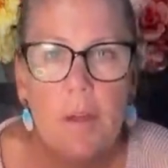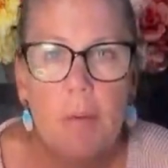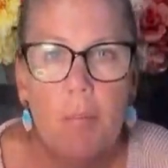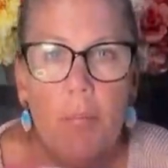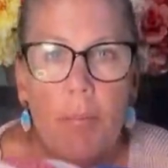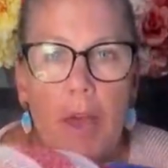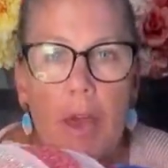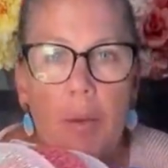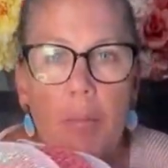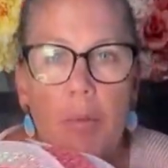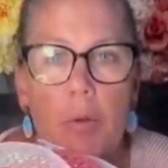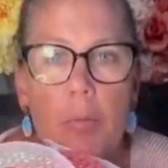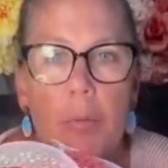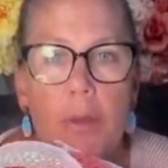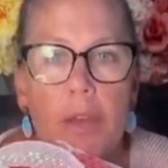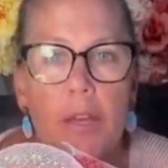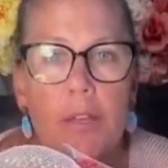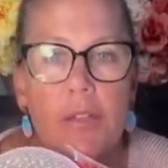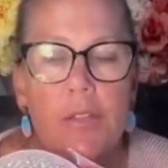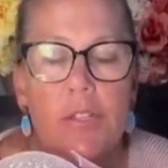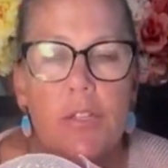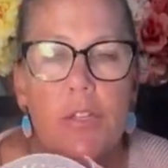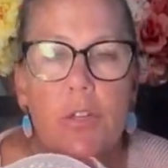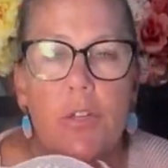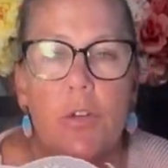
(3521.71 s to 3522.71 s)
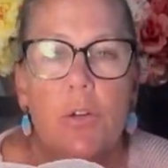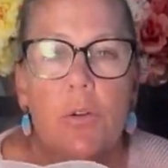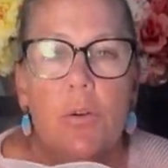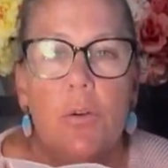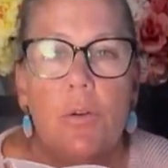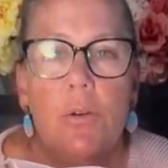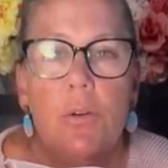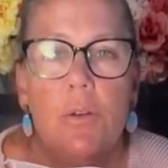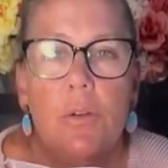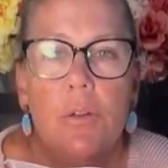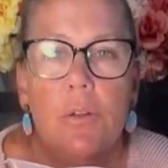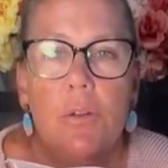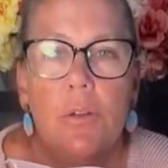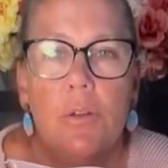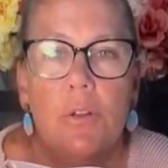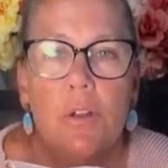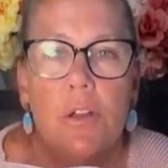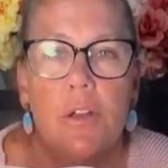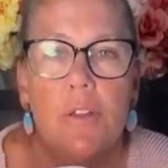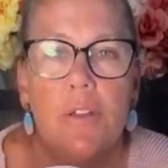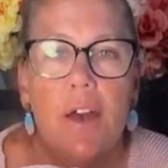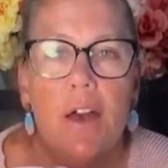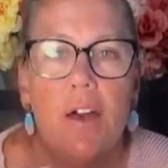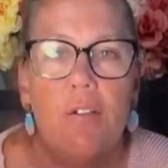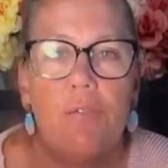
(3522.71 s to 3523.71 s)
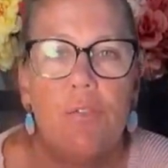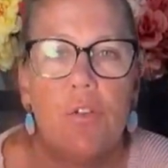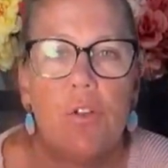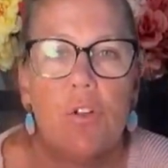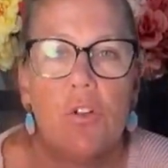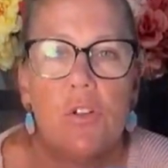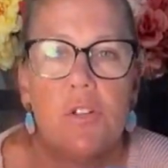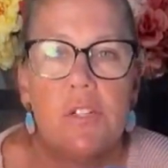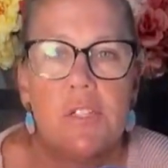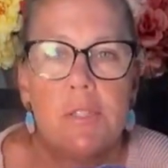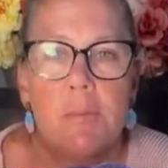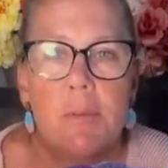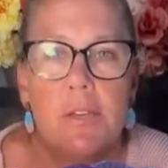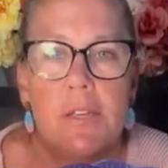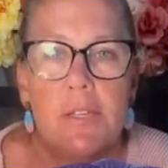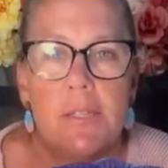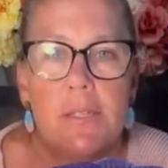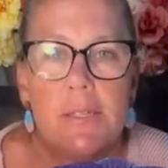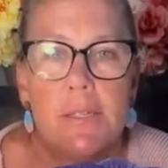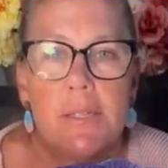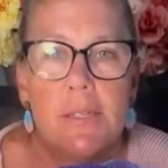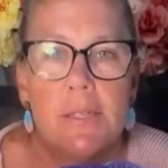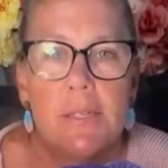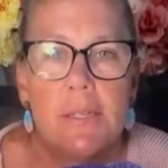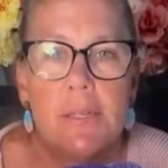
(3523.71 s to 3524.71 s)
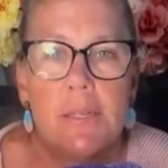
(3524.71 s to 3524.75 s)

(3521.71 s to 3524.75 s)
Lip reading: peppermint too. Look at that for Christmas.